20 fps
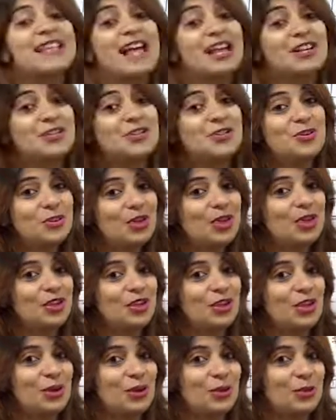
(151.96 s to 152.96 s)
that you can
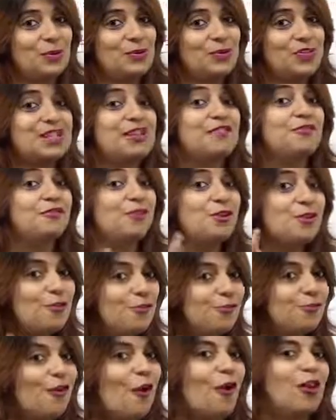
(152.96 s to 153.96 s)
use if
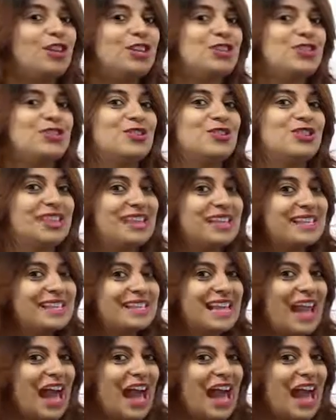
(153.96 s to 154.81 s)
you fall into this